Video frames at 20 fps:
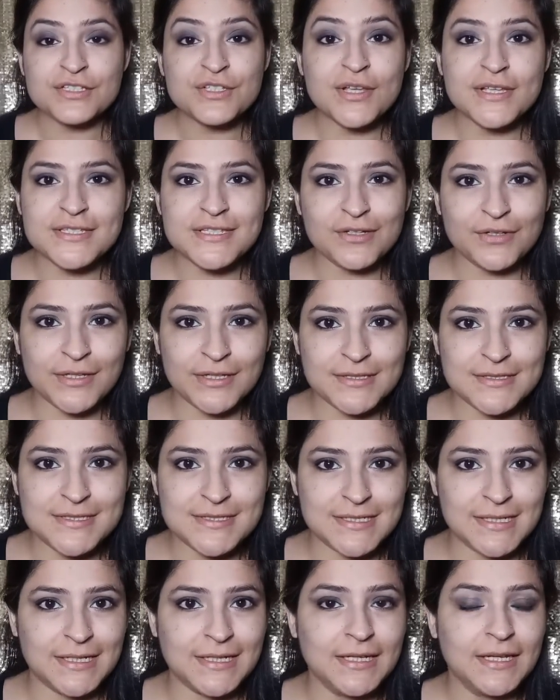So as you can
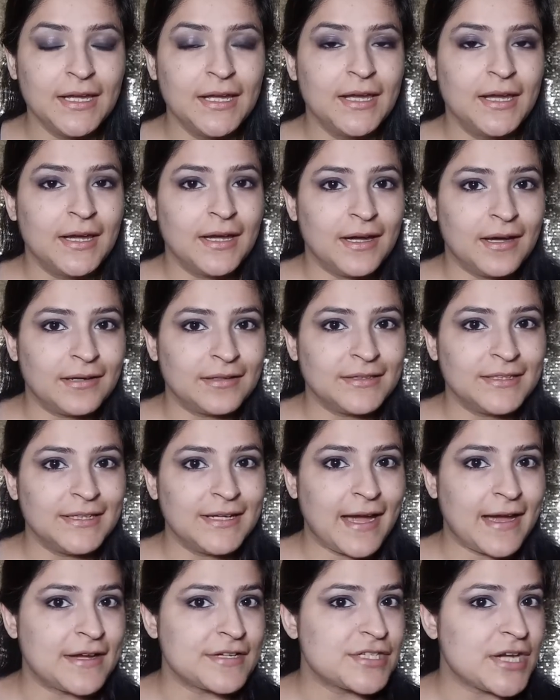see,
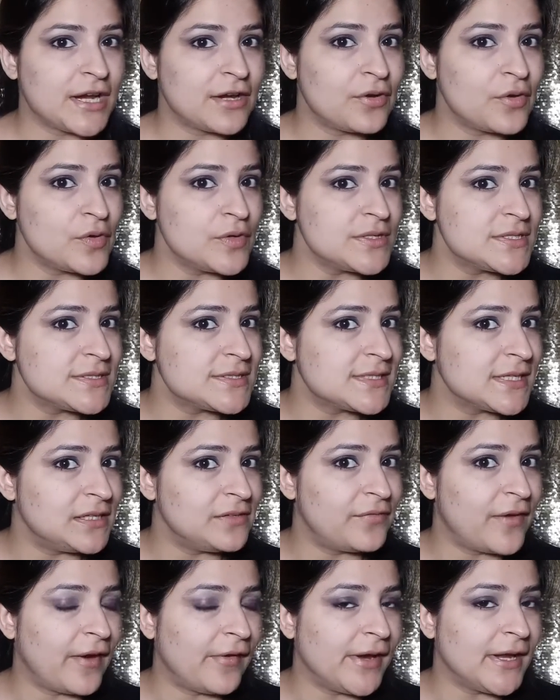the eyeshadow is
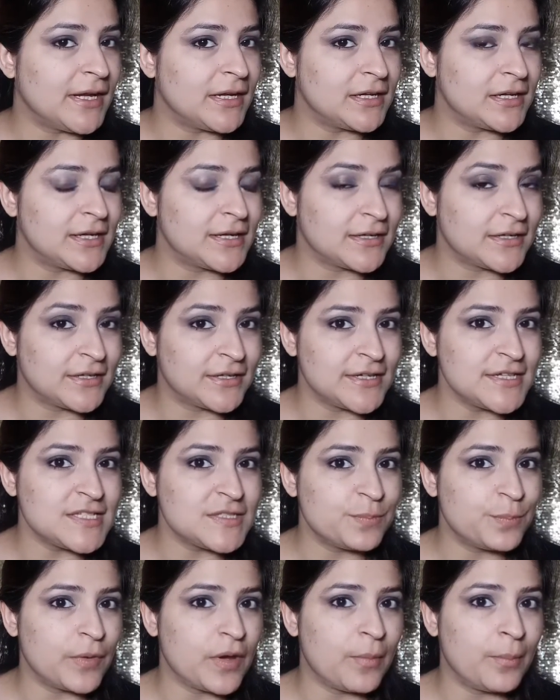still very
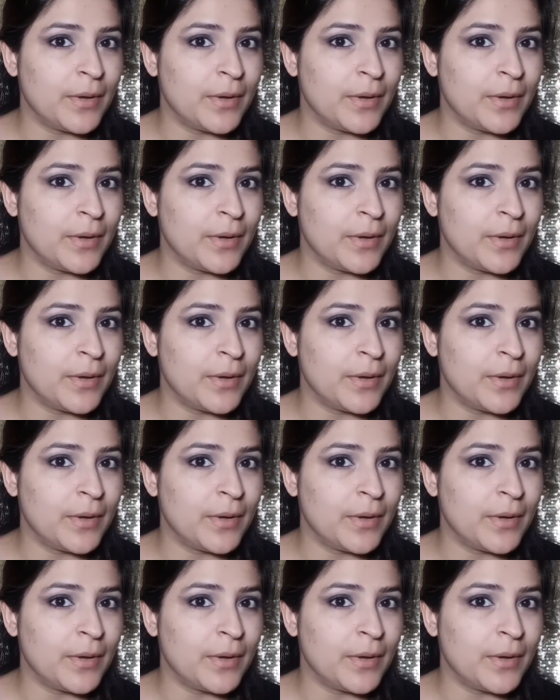crisp,